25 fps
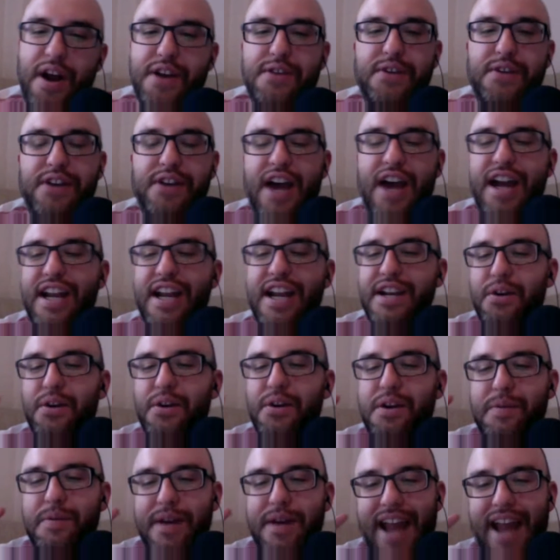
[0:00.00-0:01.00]
I didn't know
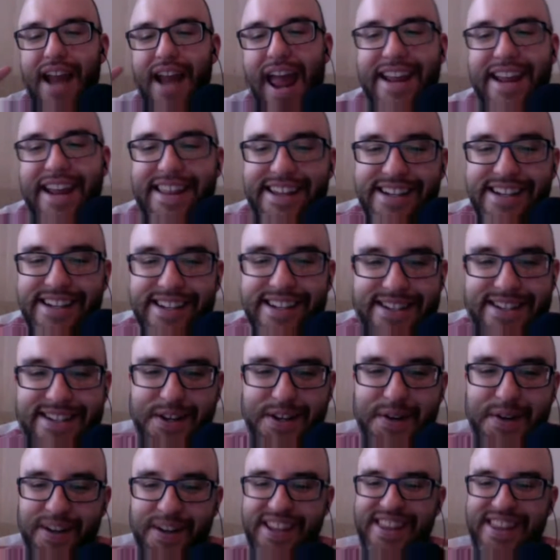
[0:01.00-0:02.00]
Cuba had anything to do
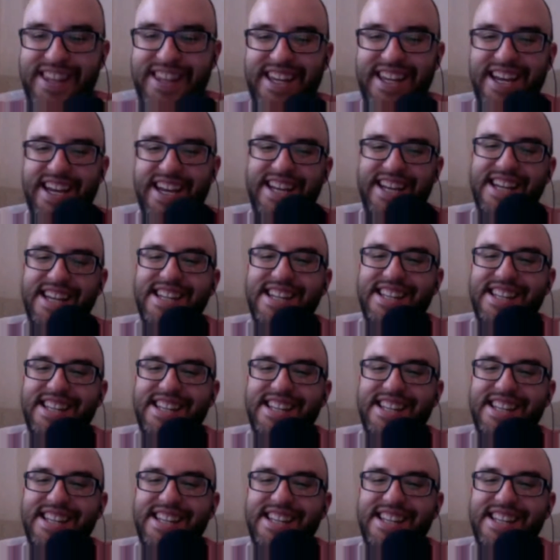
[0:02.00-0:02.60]
with it.